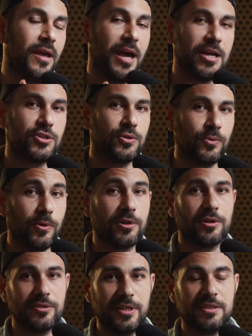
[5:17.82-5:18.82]
I should
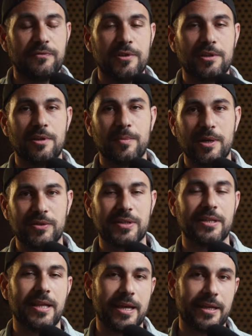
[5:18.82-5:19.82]
work on that video about the
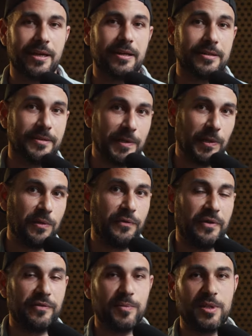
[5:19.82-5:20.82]
Leica
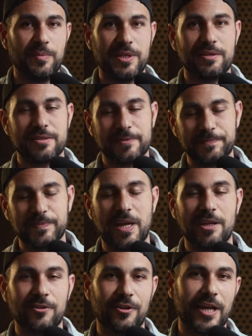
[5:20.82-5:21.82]
R35 mm.
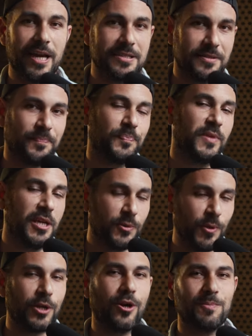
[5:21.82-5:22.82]
I know, guys, it
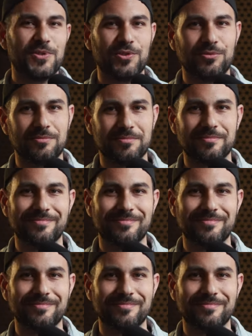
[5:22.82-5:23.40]
will come soon.